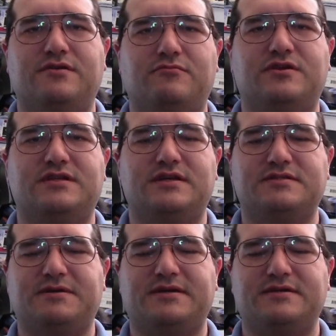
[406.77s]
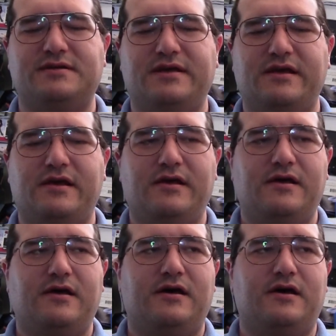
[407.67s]
what to expect.
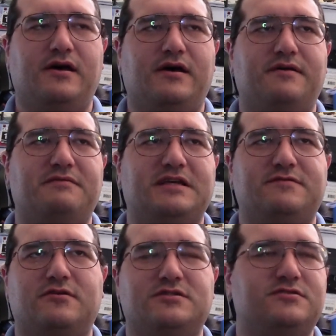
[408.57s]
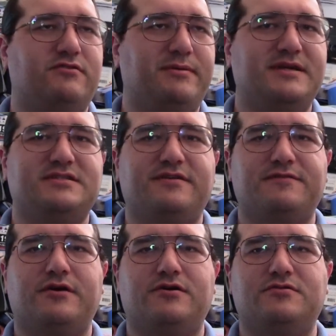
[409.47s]
As far as streaming stuff
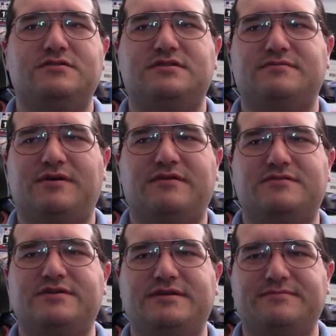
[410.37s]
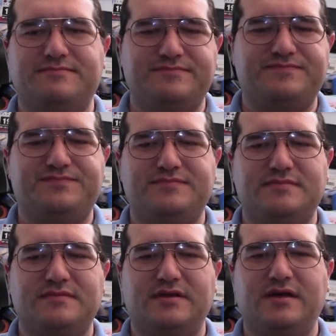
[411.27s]
goes, obviously
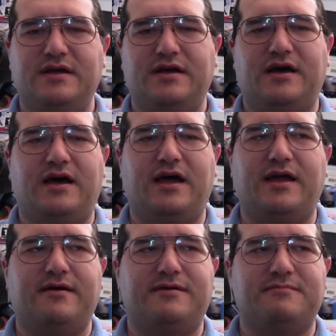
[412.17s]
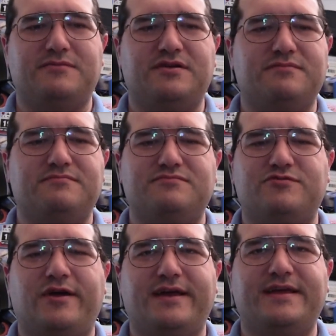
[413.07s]
I'm gonna
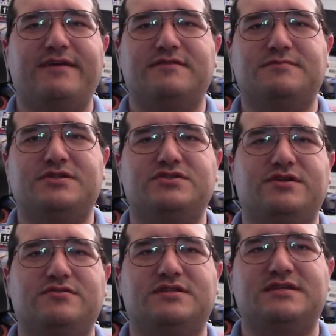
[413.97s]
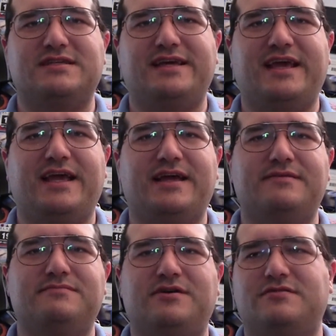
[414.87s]
try to give as much notice as I
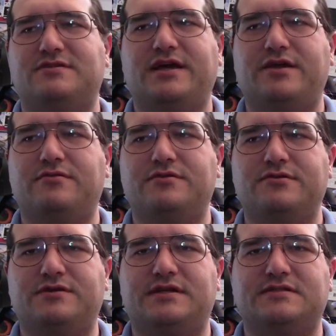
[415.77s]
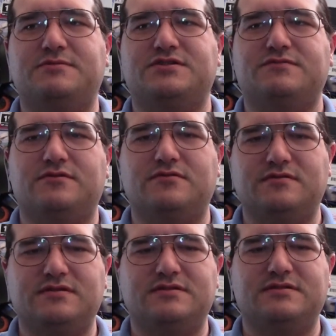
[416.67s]
can. Obviously, I don't do it as much for
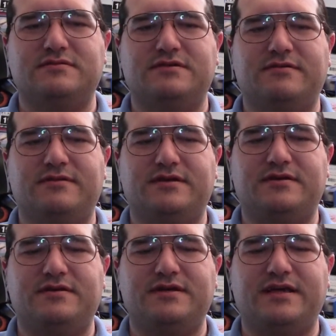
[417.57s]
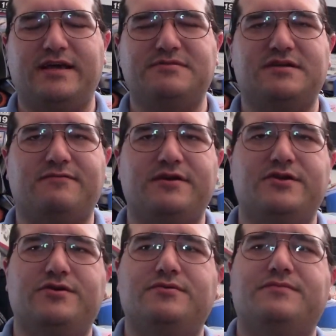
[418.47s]
the game stuff I
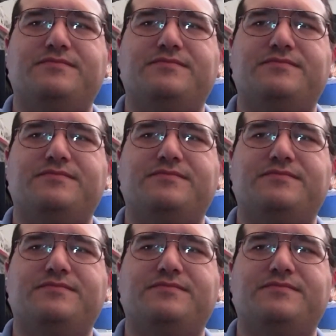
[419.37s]
do,